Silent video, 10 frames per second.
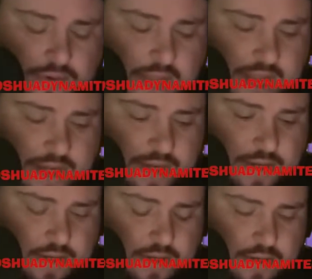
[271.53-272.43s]
like
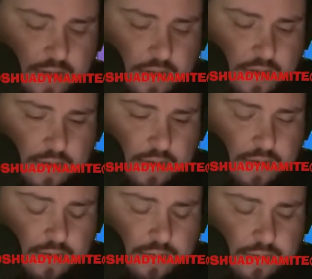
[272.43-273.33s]

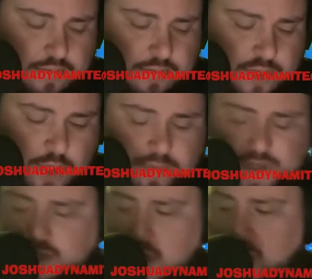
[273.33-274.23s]

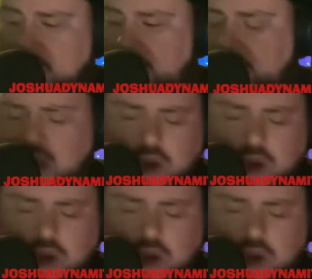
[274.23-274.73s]
human garbage?